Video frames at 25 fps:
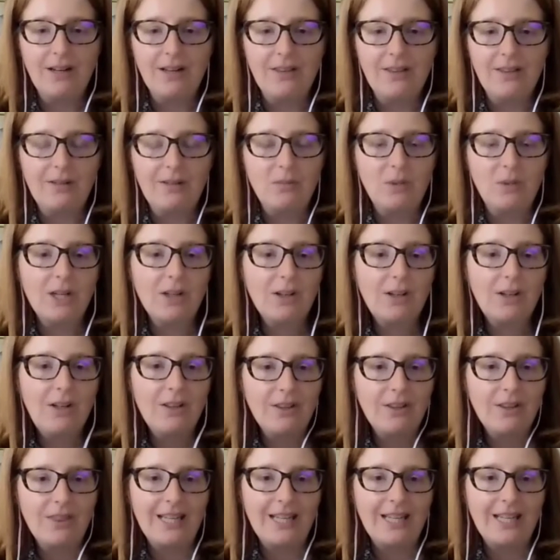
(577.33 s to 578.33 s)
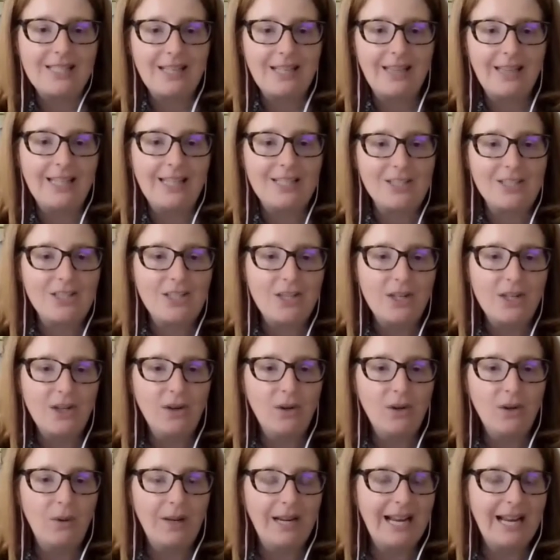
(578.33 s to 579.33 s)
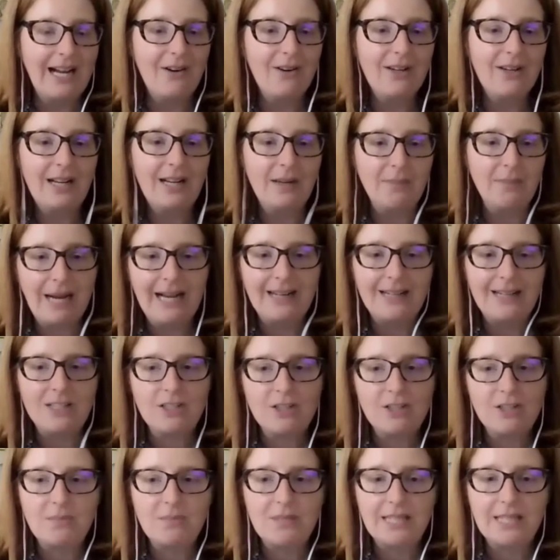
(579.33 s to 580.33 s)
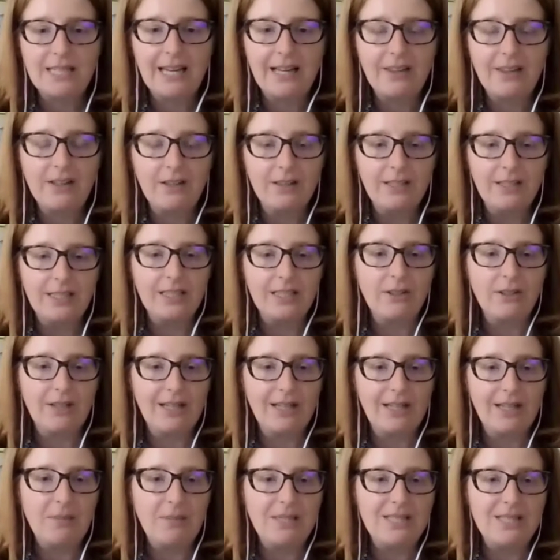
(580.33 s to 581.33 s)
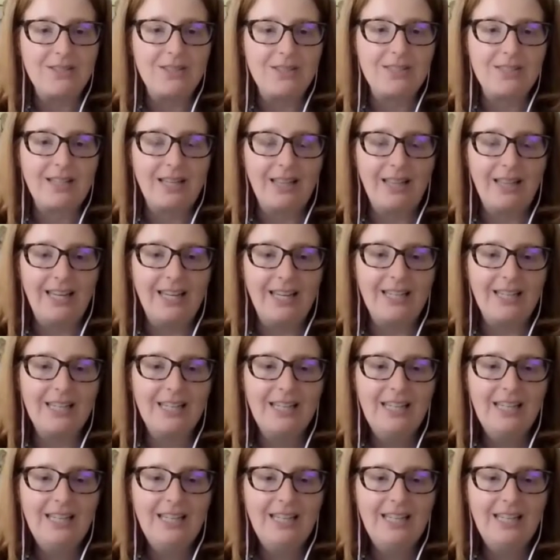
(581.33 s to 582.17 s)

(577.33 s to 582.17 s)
I thought, what are all the things I like to do and how can I package them together and create a business I like?